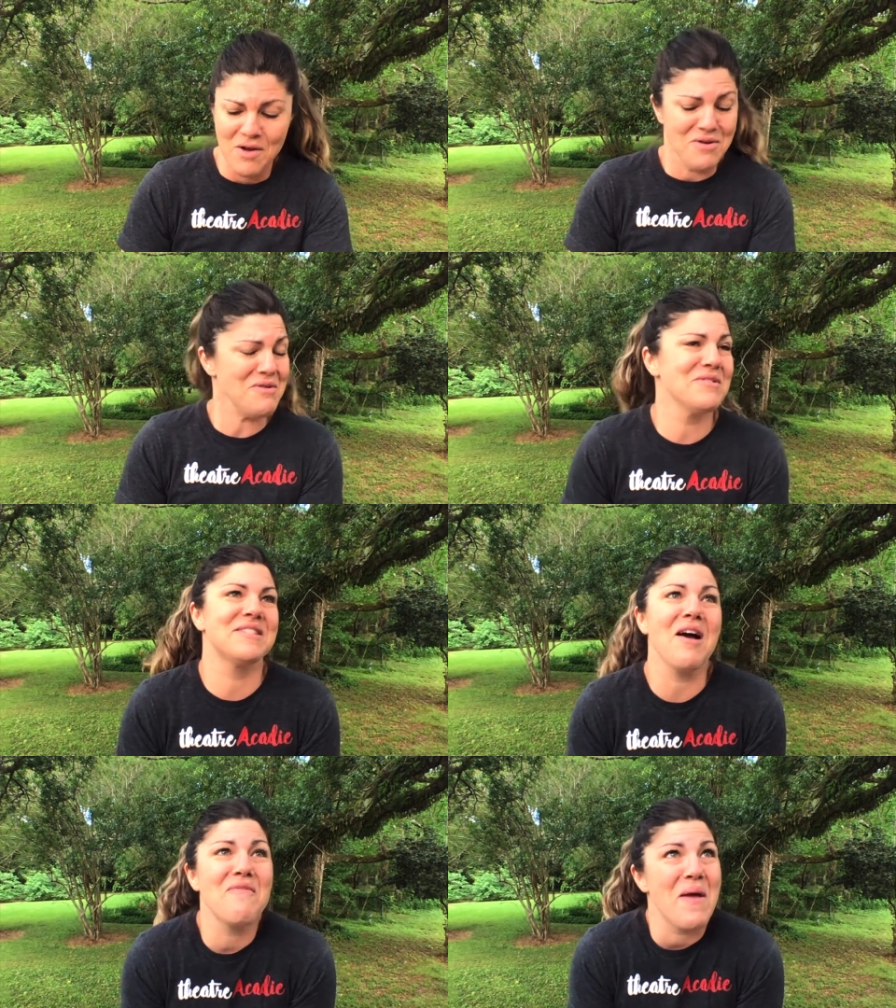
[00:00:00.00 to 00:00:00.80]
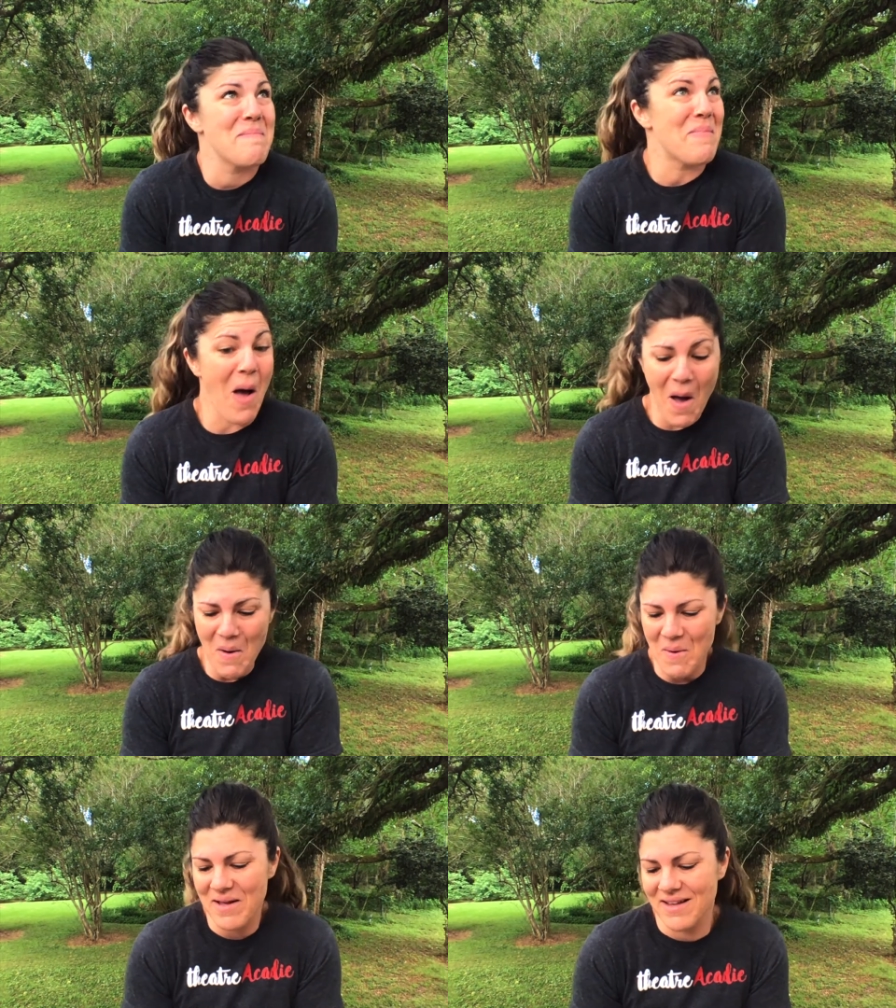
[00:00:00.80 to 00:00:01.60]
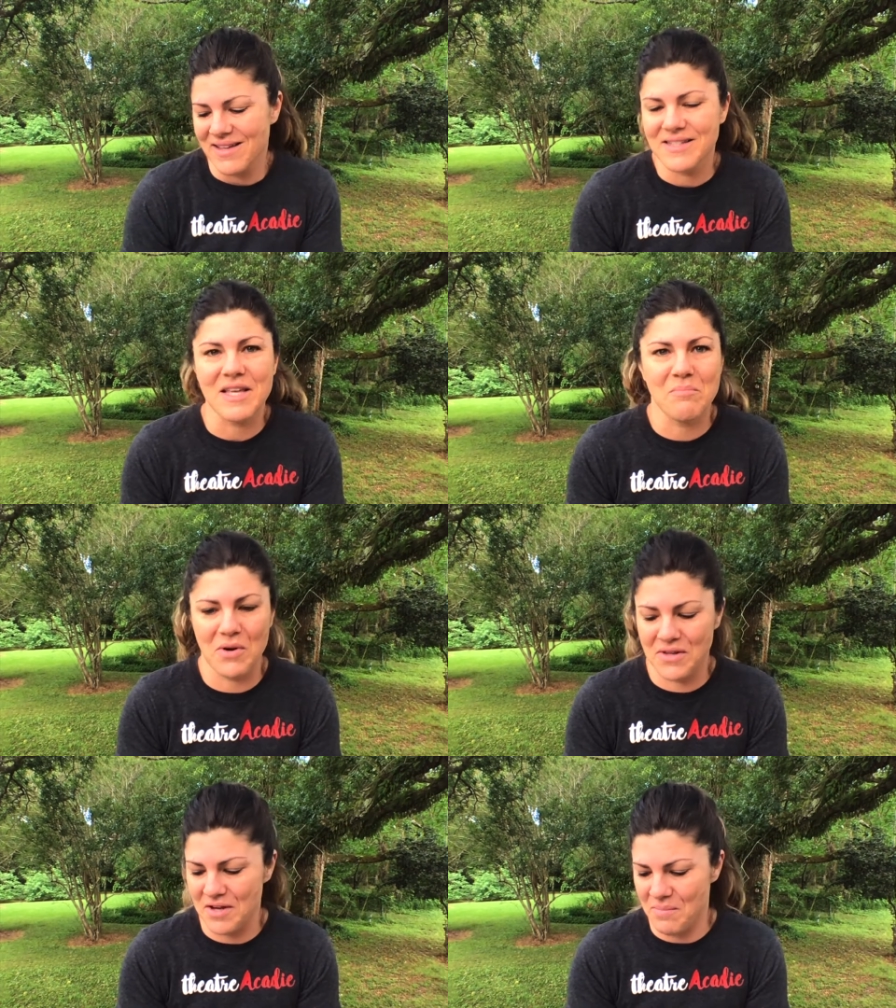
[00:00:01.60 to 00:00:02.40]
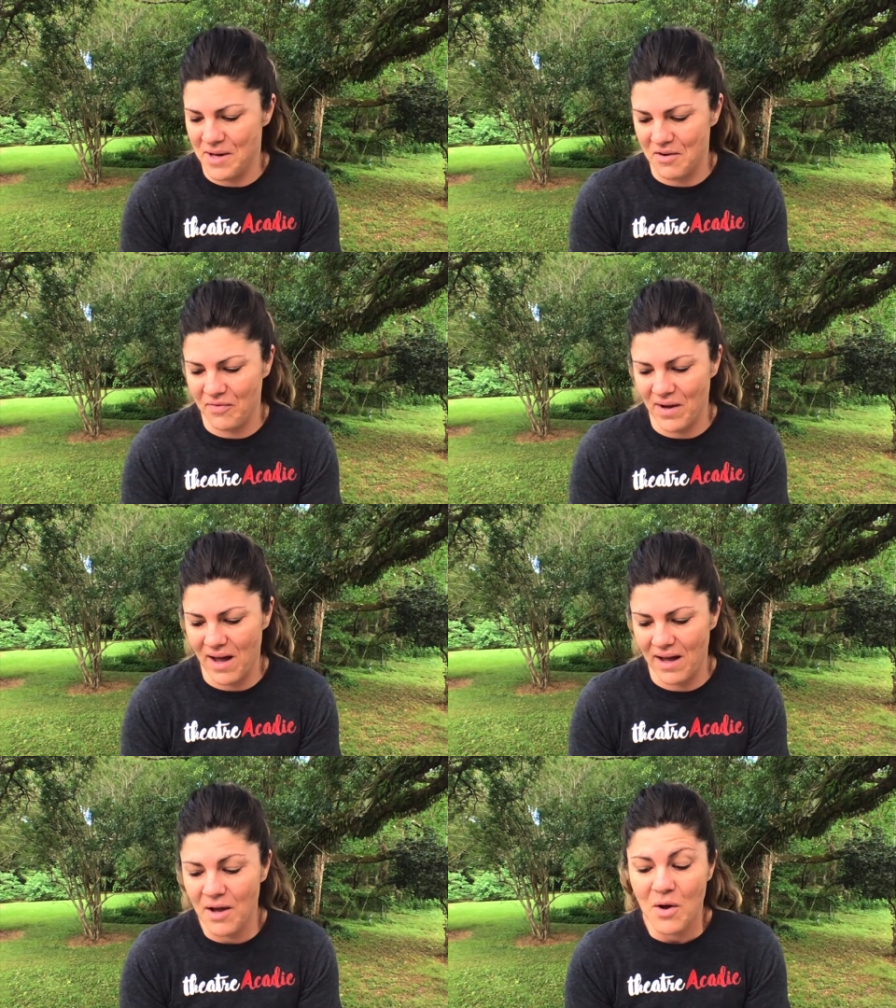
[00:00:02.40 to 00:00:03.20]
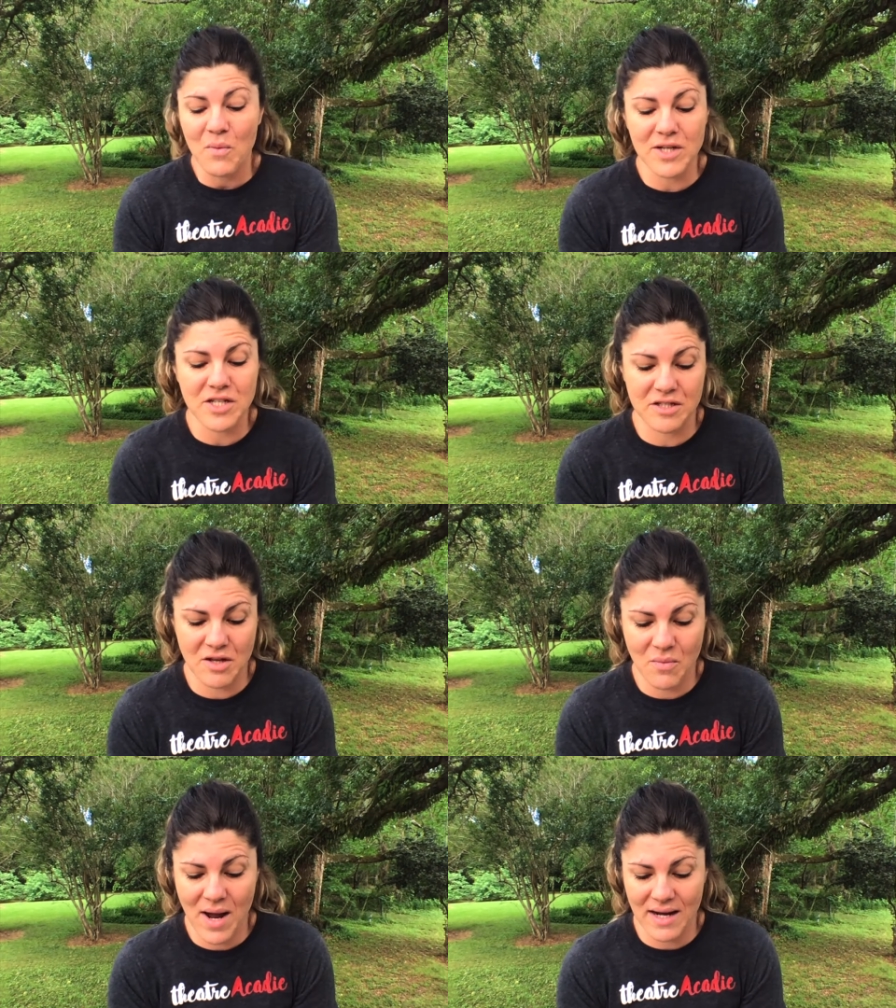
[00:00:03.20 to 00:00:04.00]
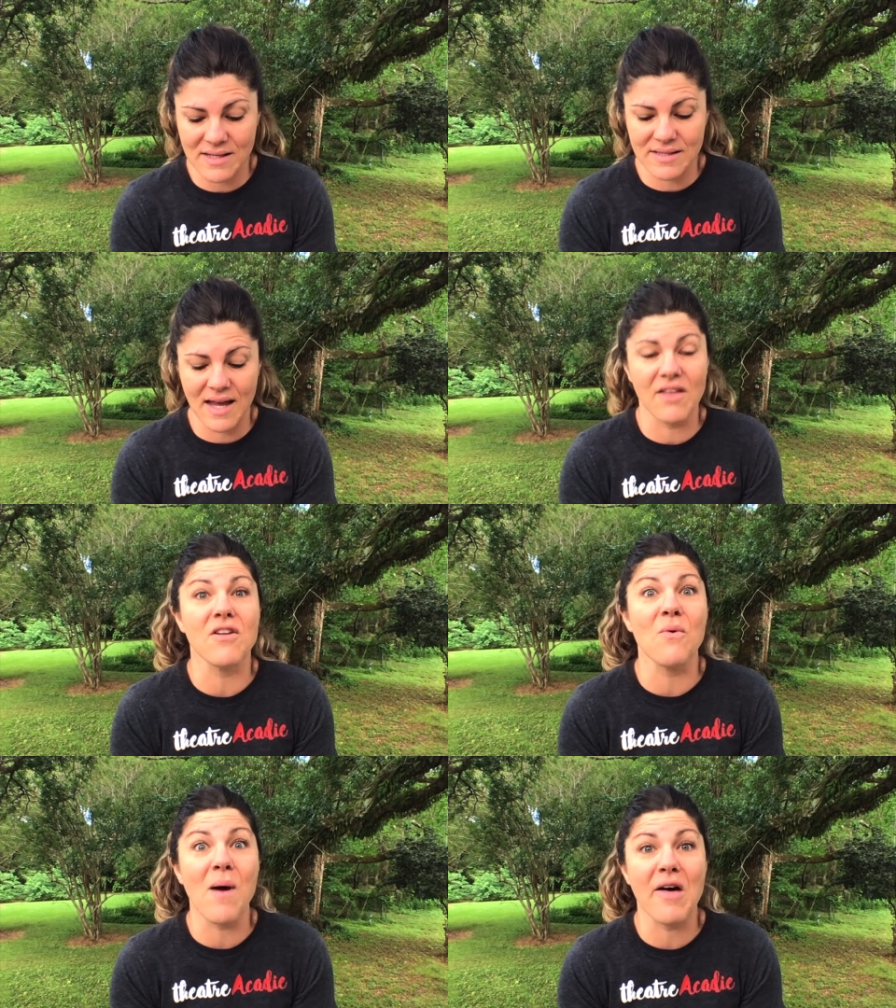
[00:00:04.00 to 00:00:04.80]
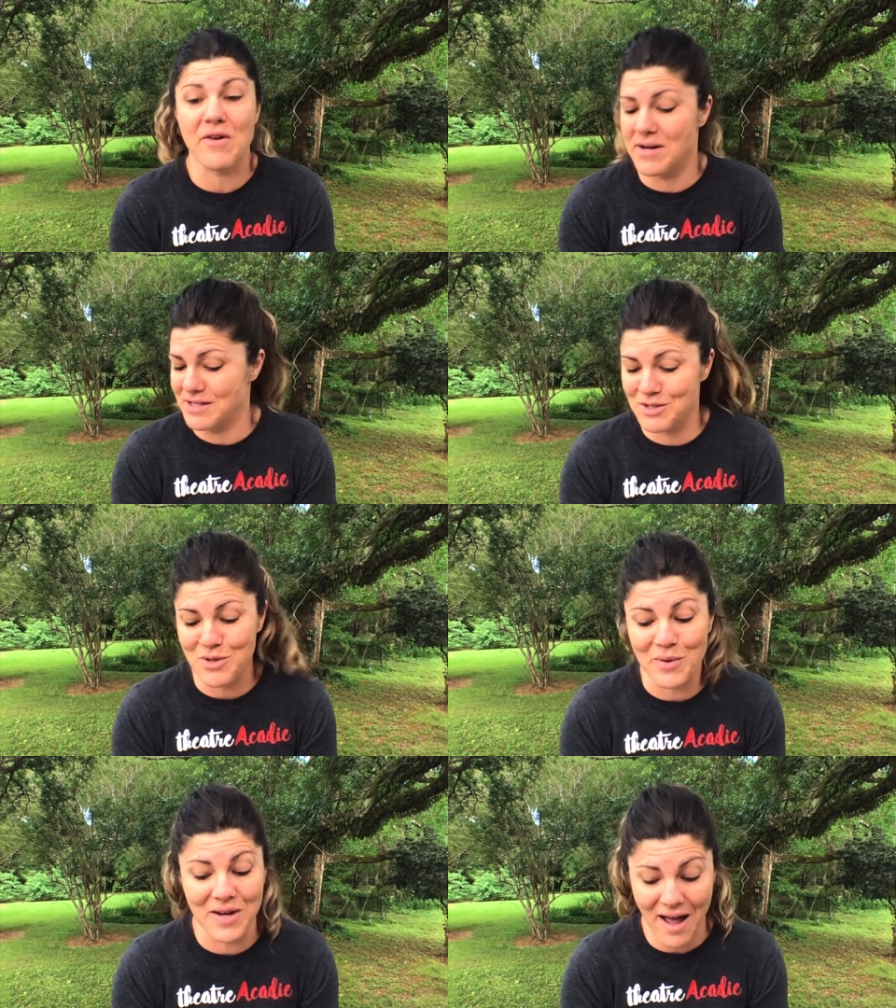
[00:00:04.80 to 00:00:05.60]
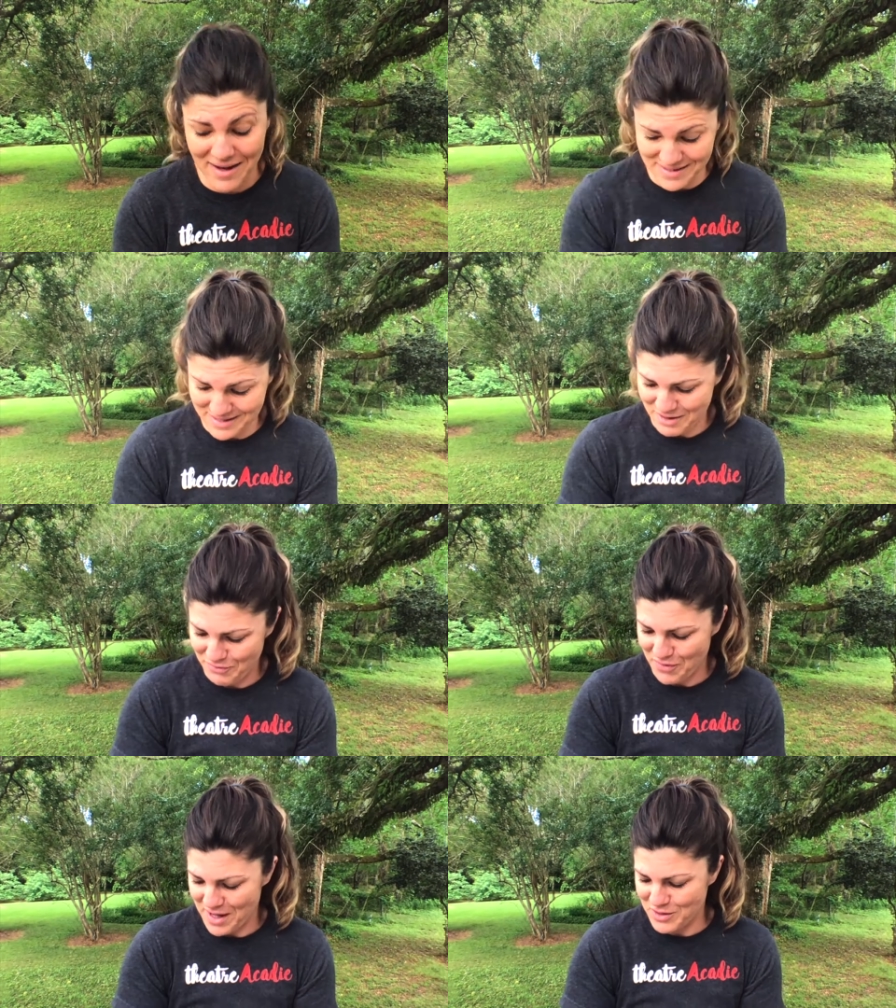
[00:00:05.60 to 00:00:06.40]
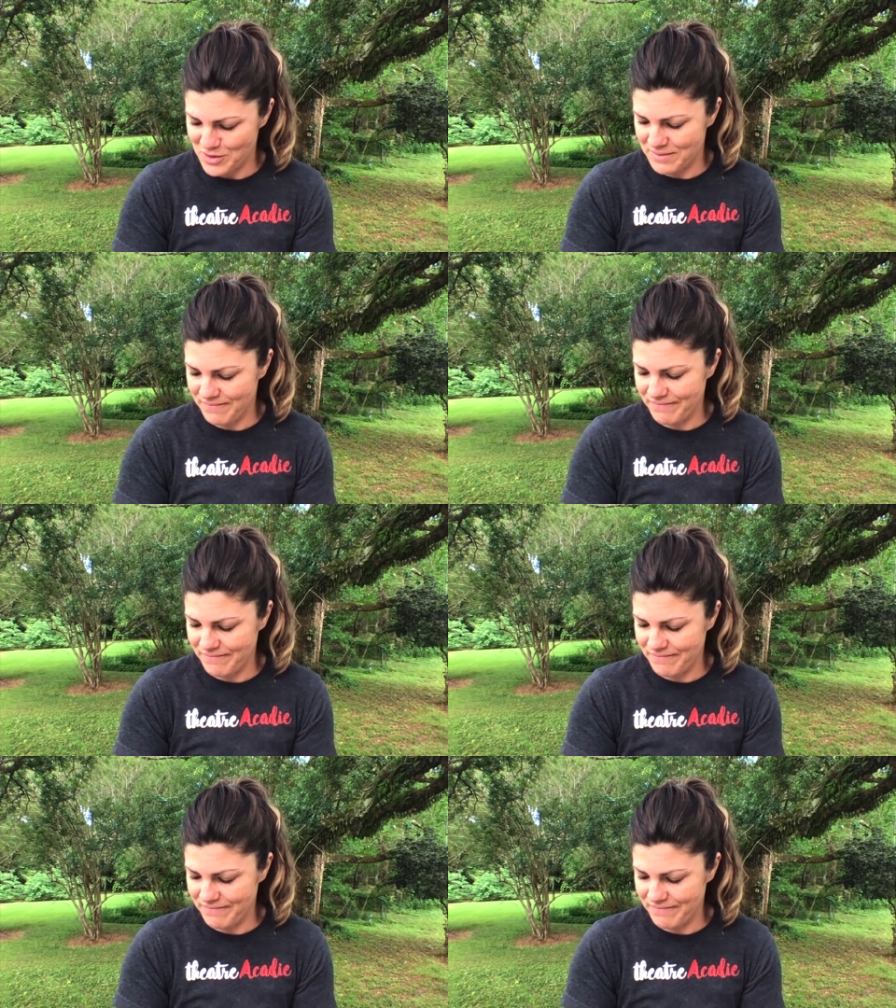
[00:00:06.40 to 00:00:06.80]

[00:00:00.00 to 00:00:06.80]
"Oh, ça fait beau," said Bertille Butterfly, which is the way to say the weather is so nice in French.